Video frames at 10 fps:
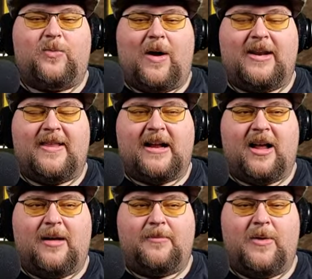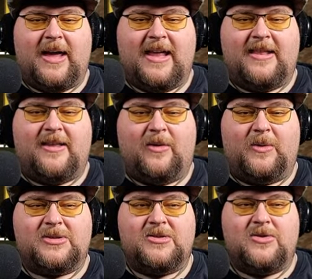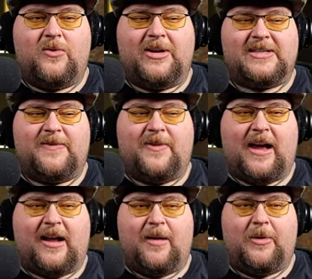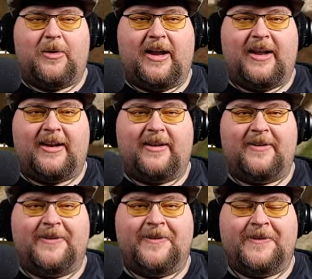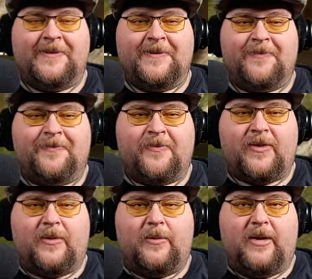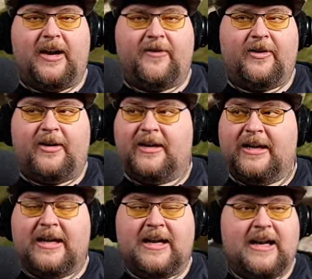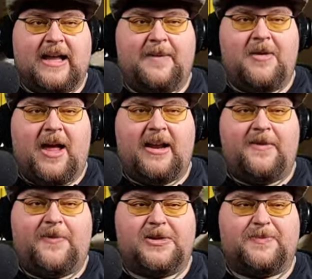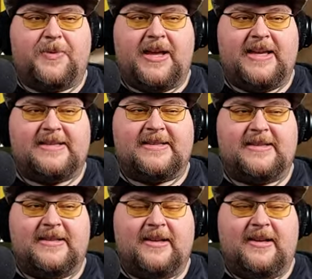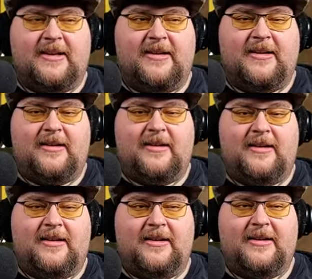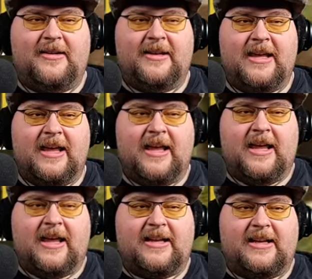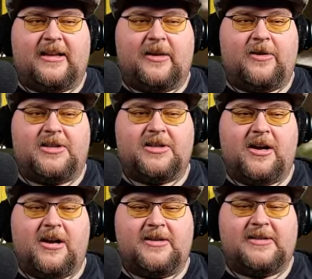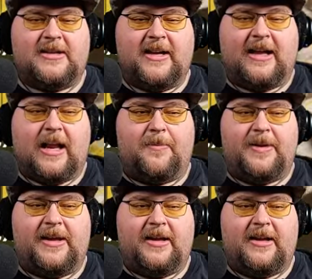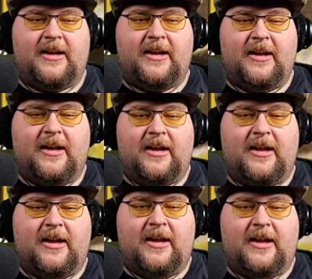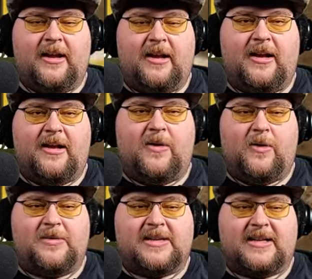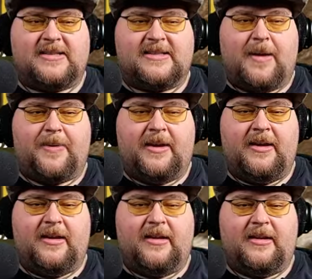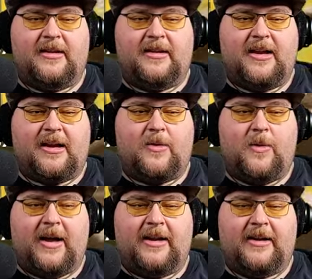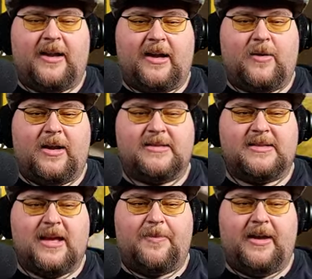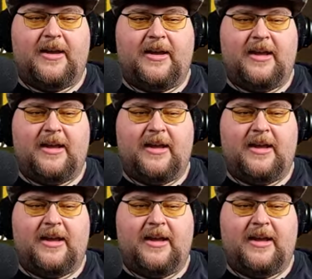why did that combo end, though? There was no reason for that combo to end. Whatever. I'm not in first place. I did get the crush cars. I got a beacon. Oh, almost got a stoppie. Not quite. Not quite a stoppie.